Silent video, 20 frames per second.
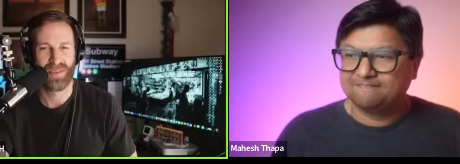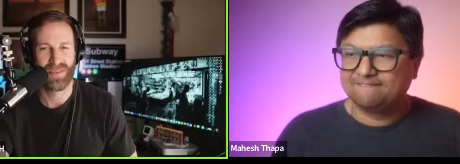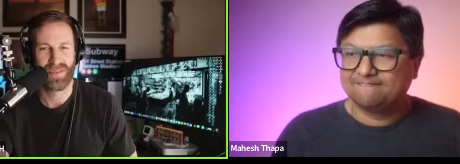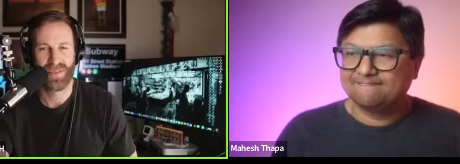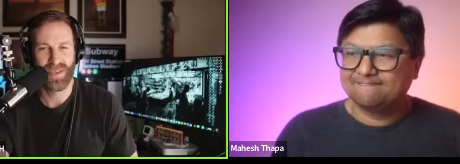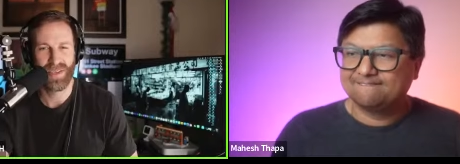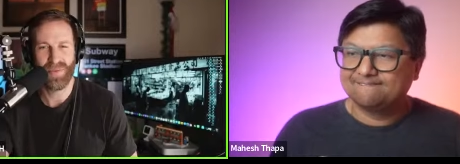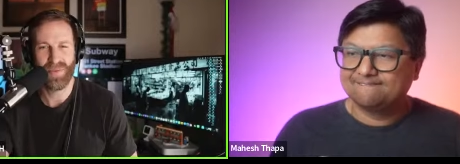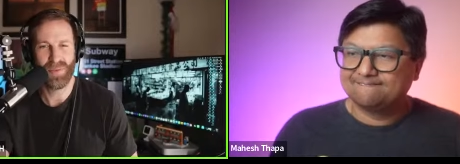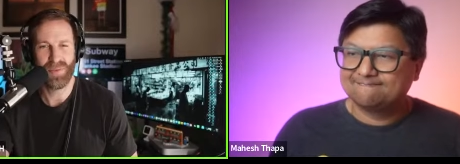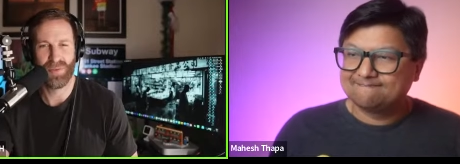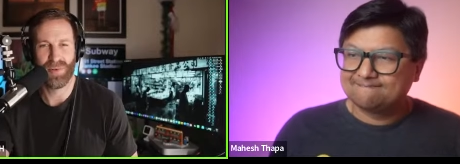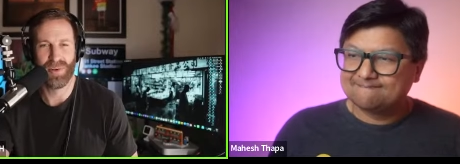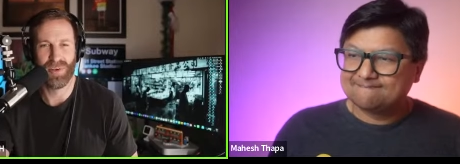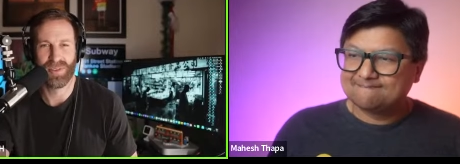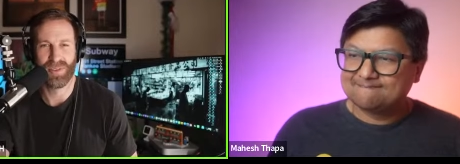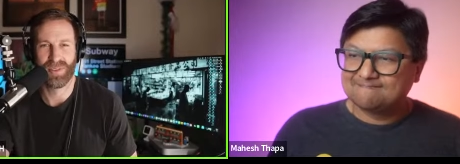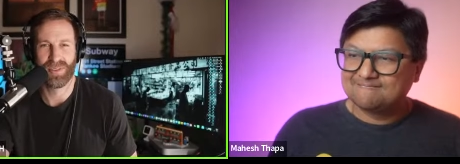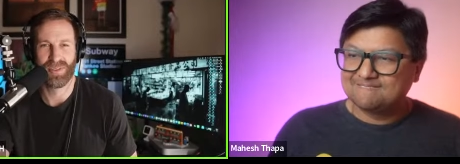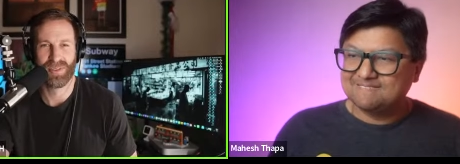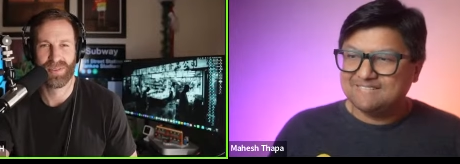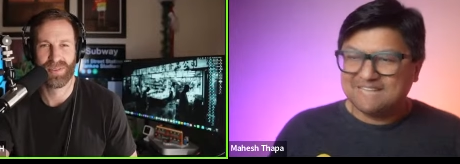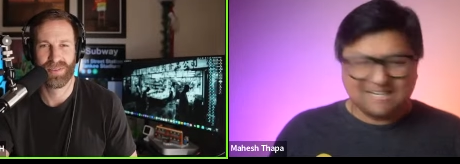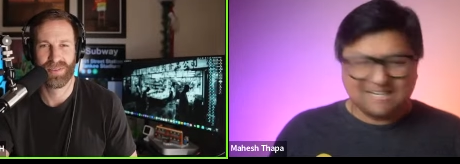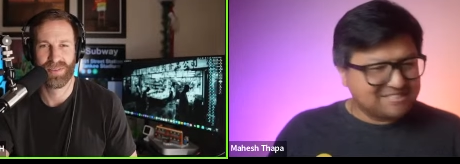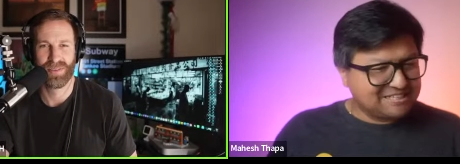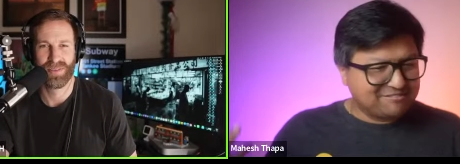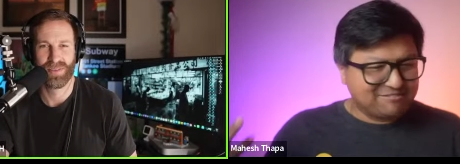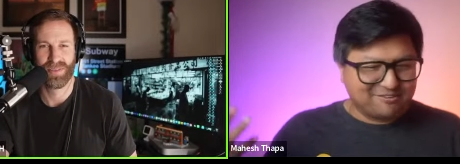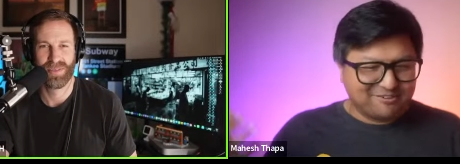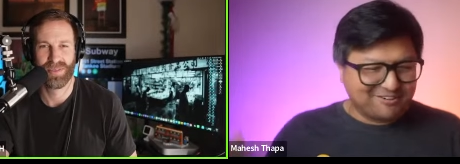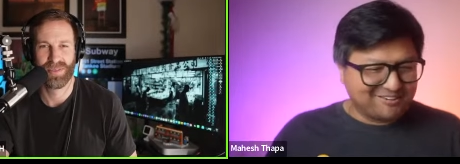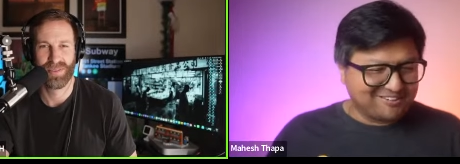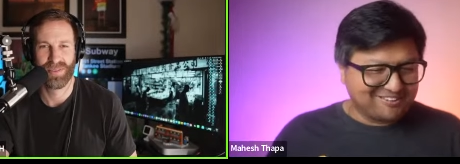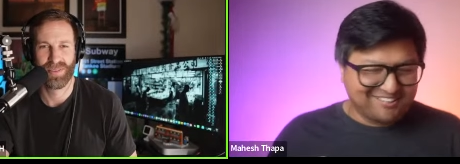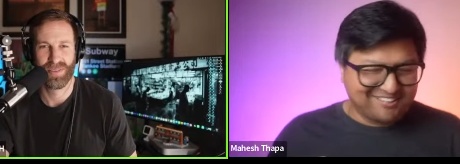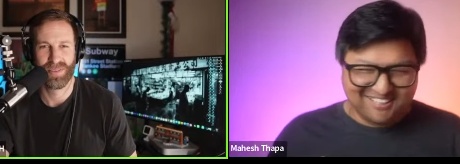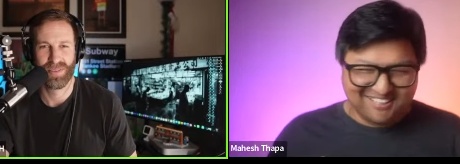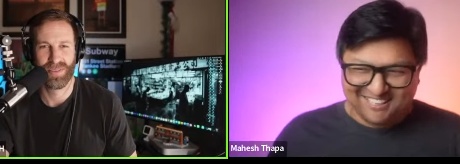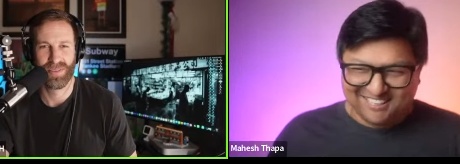Speaker 1: it's never wrong
Speaker 2: Yes, never wrong.
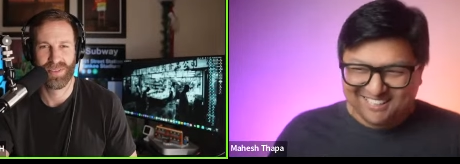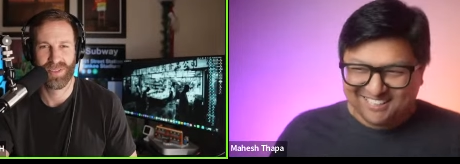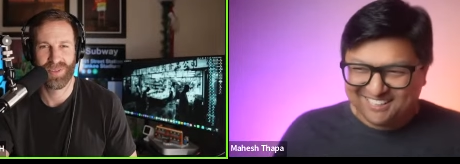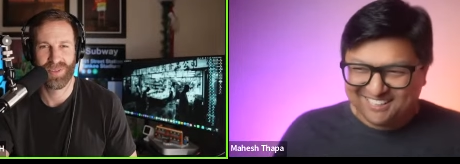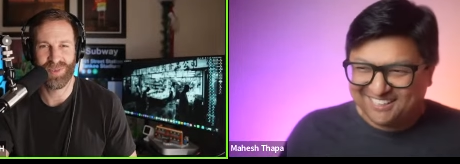it's